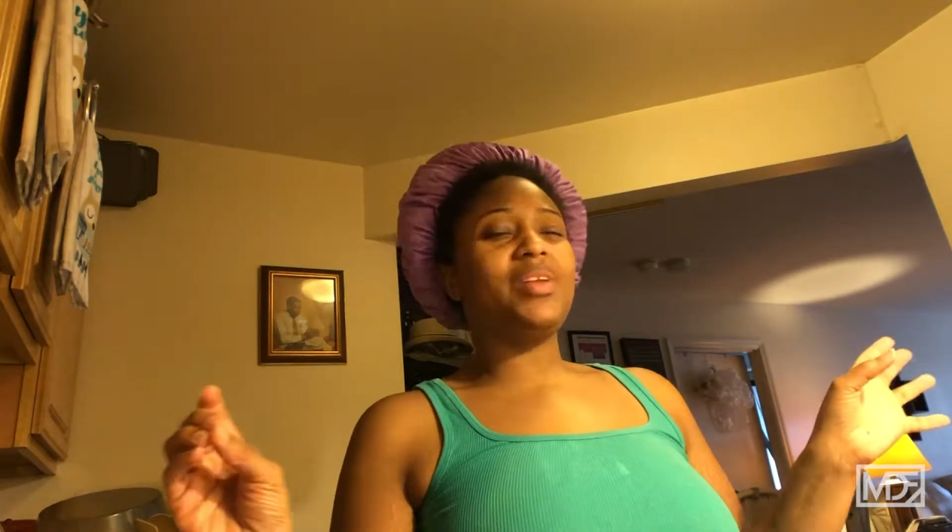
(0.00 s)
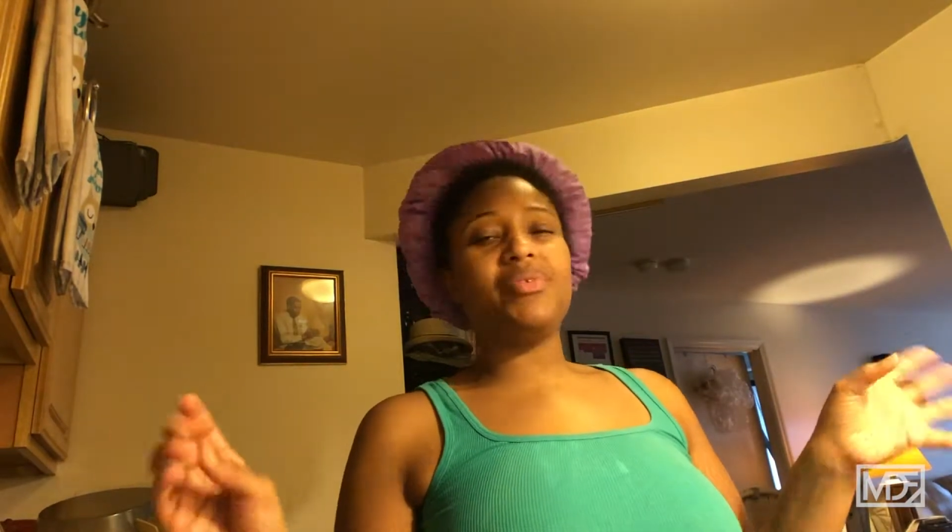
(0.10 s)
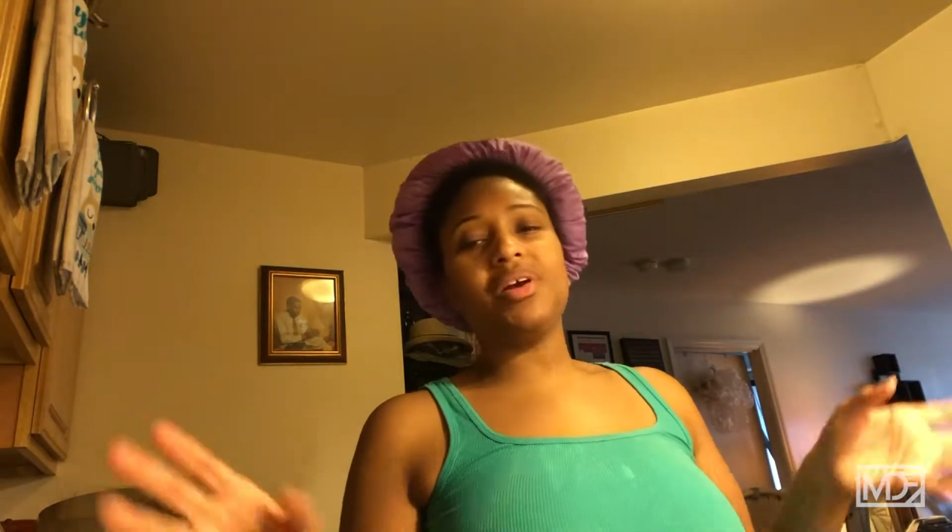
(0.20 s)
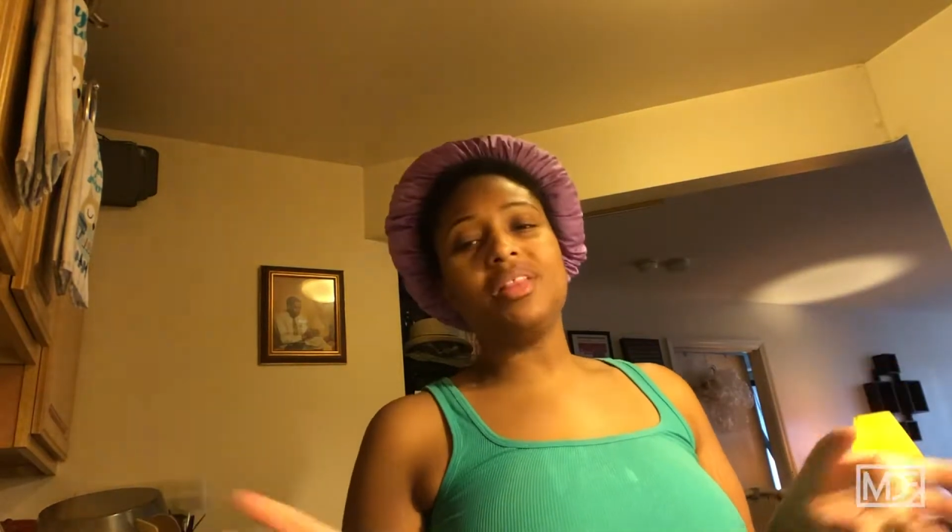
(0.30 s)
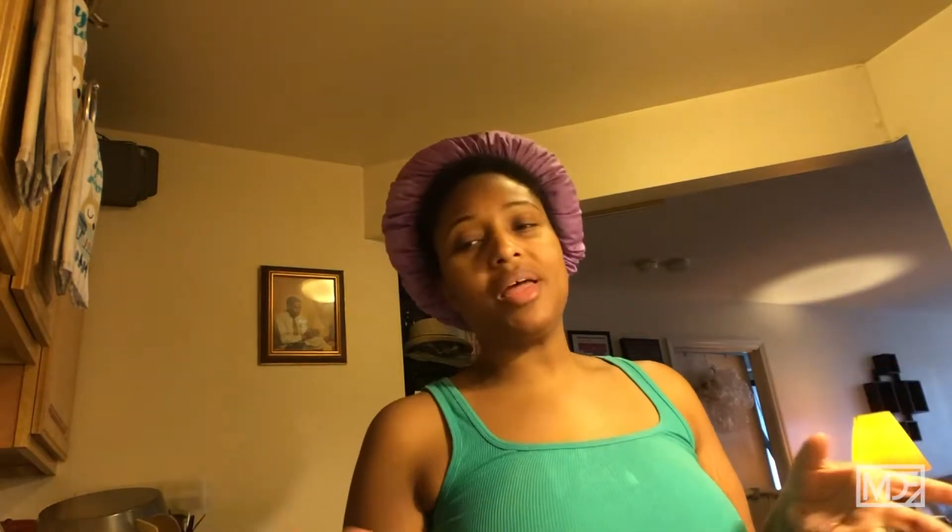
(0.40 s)
a
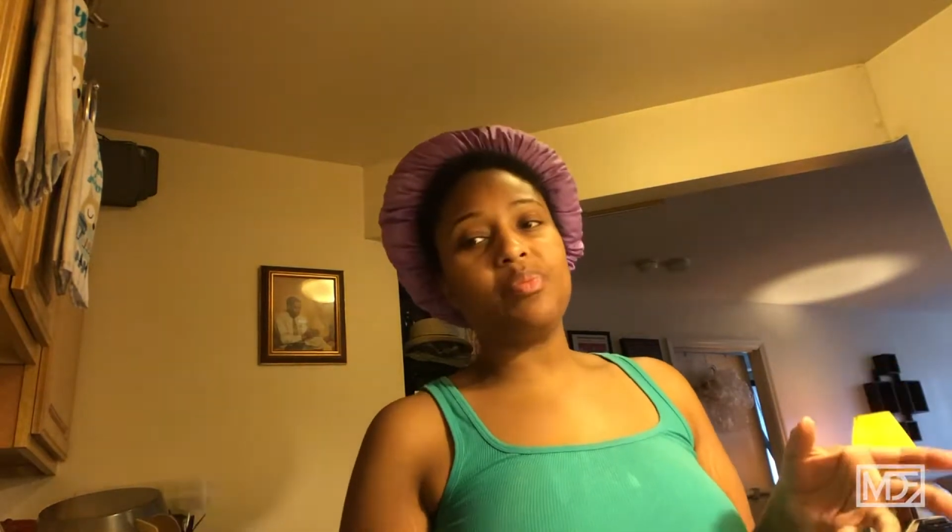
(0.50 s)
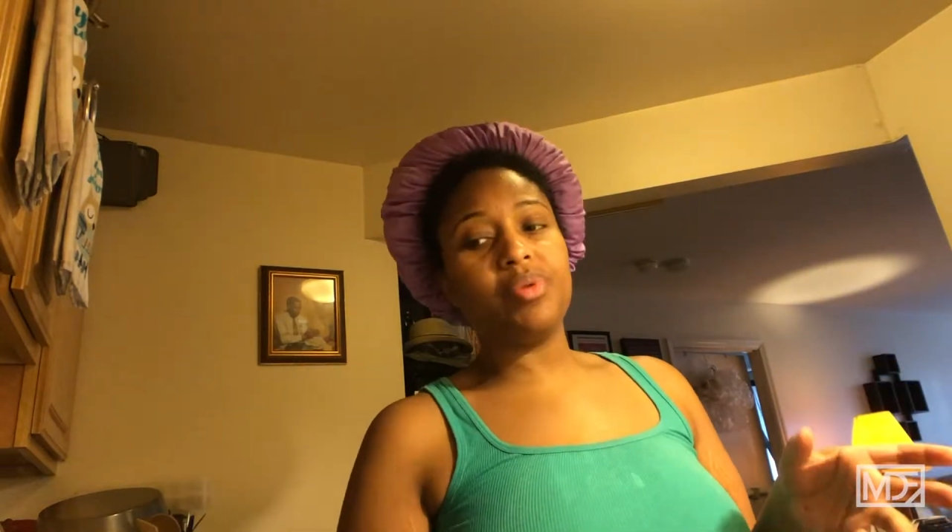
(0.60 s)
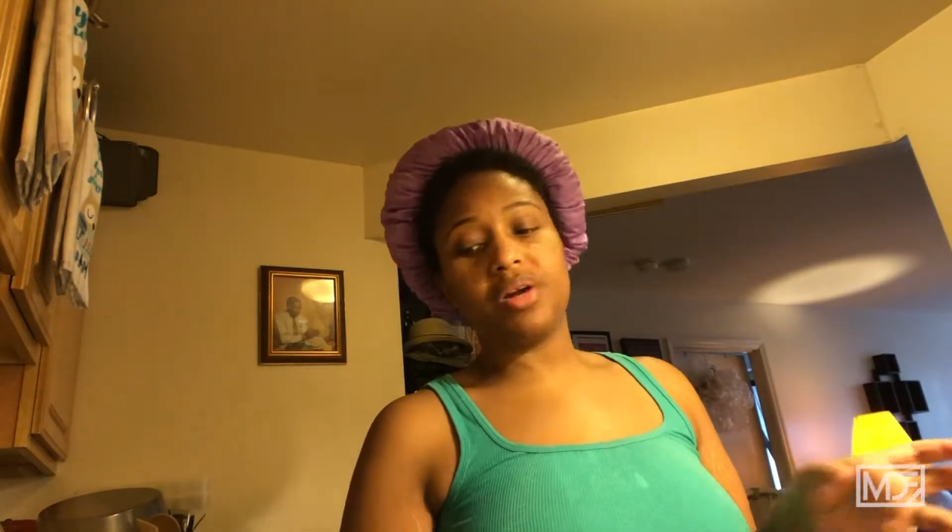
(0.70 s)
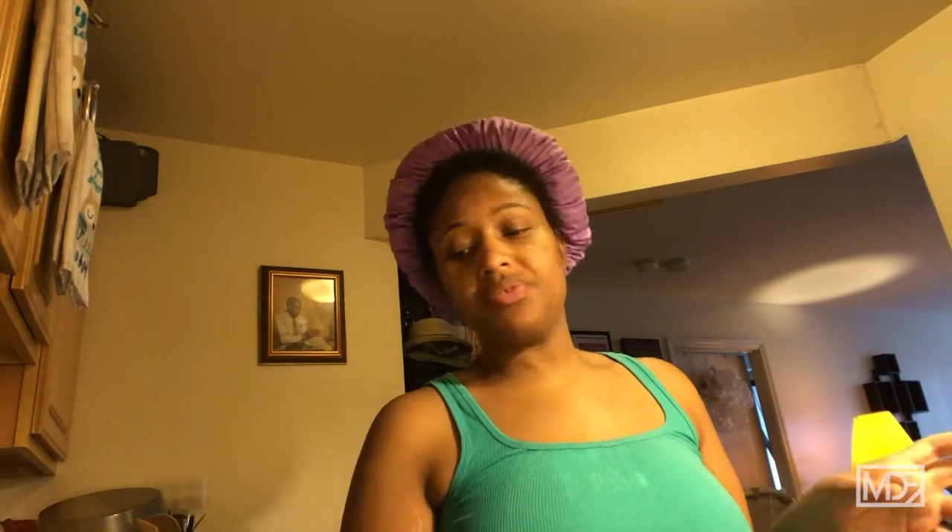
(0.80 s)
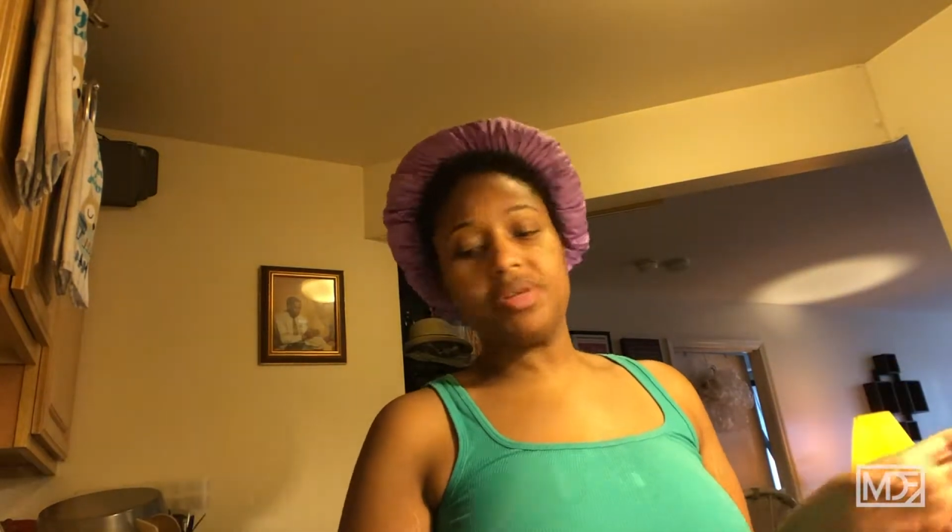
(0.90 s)
very light
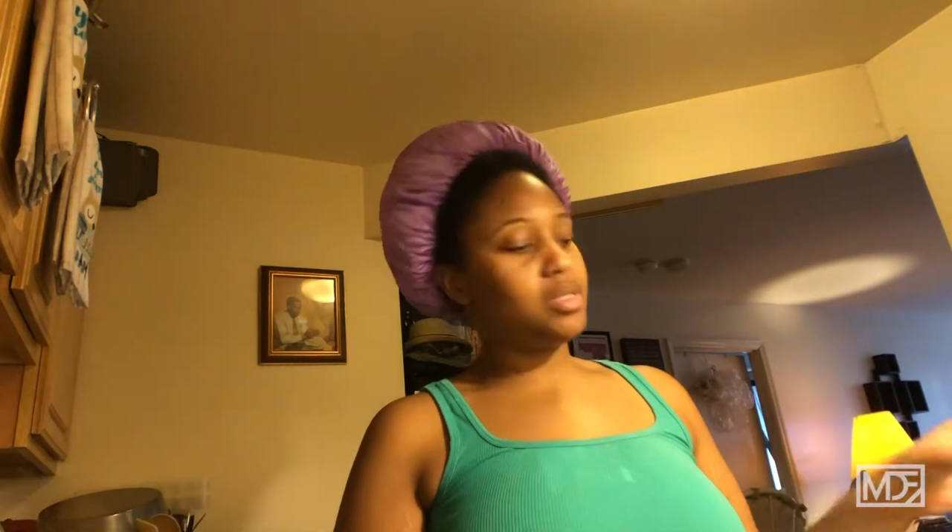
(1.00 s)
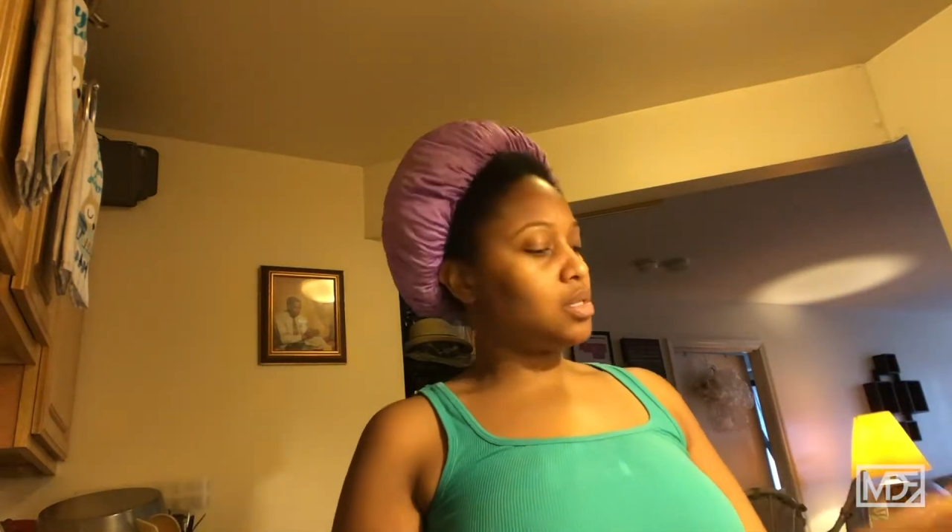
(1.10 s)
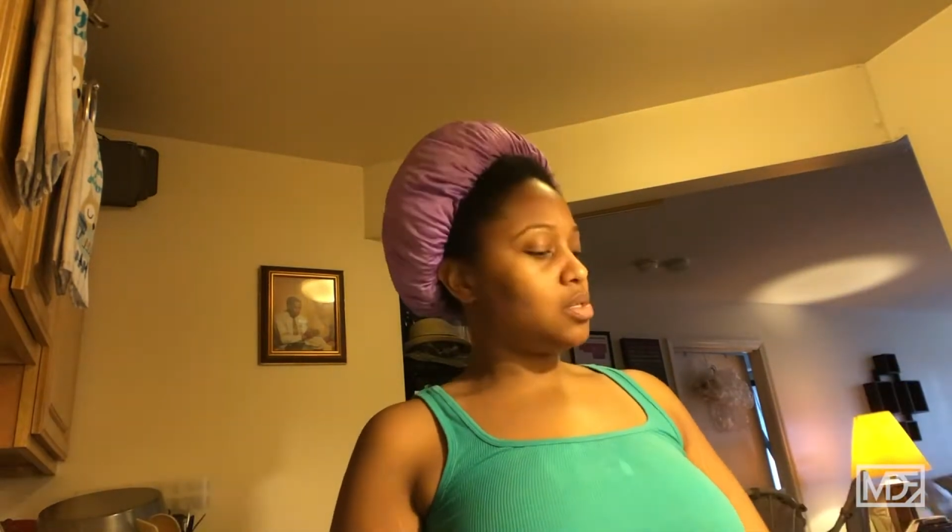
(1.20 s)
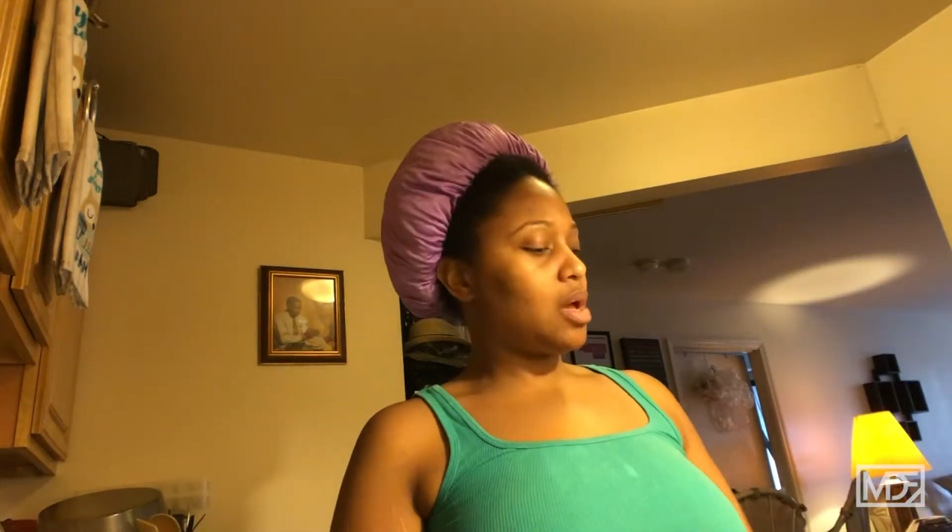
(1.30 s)
breakfast.